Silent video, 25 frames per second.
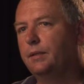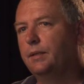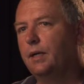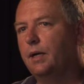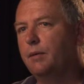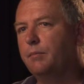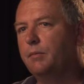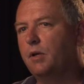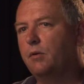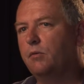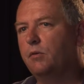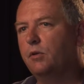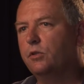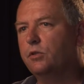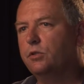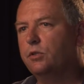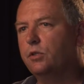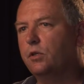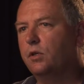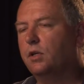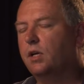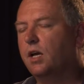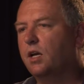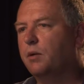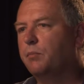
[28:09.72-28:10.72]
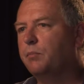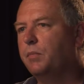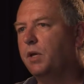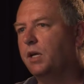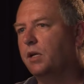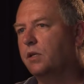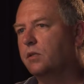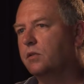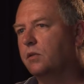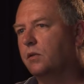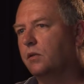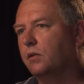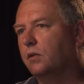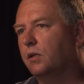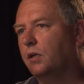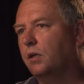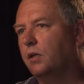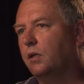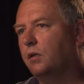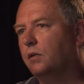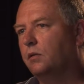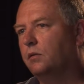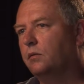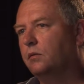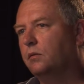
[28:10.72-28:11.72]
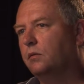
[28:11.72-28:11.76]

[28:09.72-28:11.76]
I'm not real sure. Kind of mixed on that.